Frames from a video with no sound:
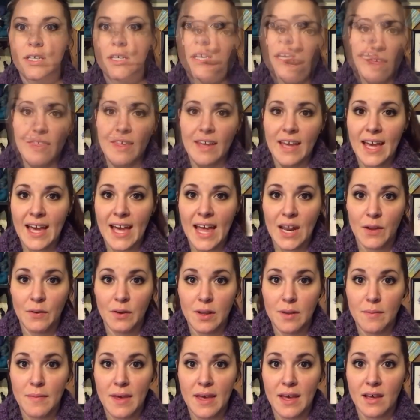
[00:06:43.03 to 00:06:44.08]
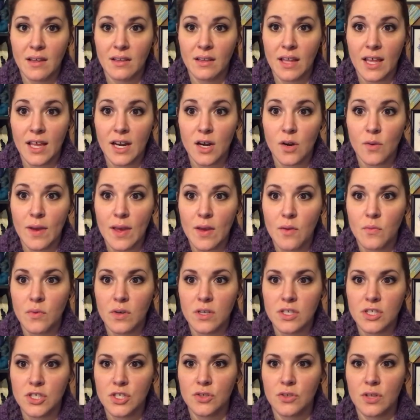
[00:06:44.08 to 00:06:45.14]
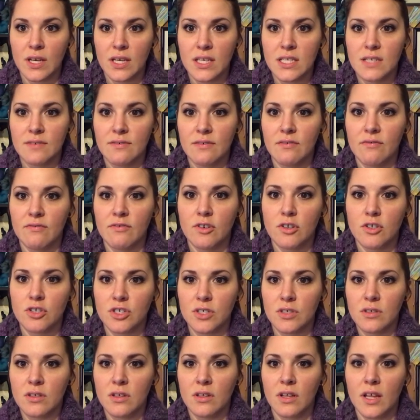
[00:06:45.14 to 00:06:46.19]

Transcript: But I think I kind of want to make a lighter weight one too, like a different version.